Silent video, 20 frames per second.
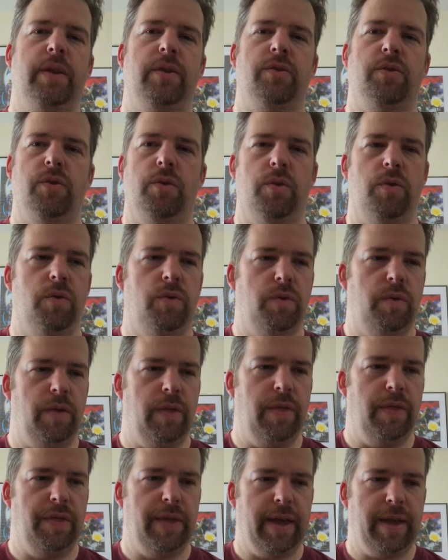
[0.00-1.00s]
So
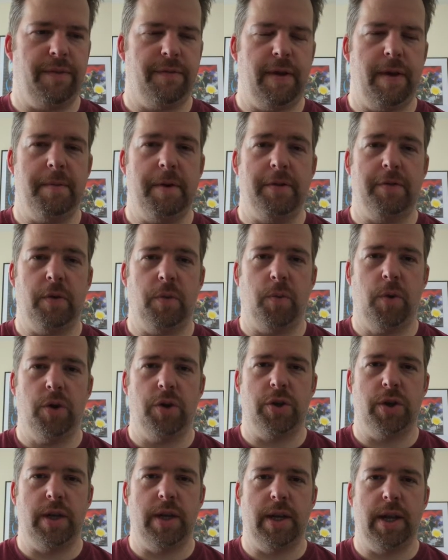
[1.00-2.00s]
thanks very much for
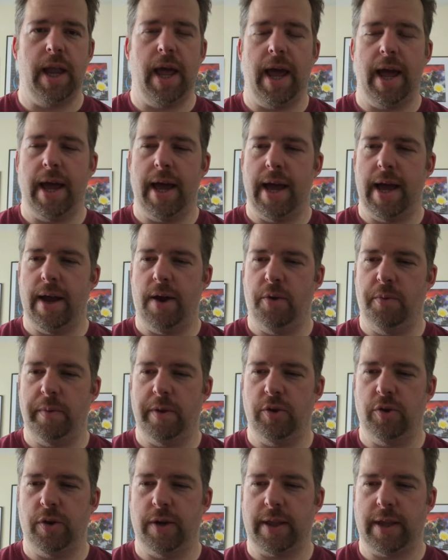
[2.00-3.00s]
watching. I hope
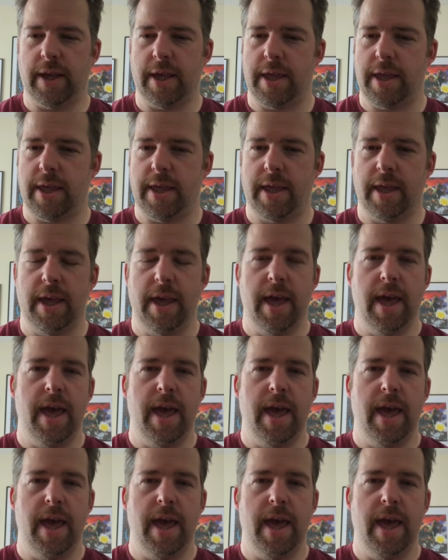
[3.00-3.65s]
you enjoyed this.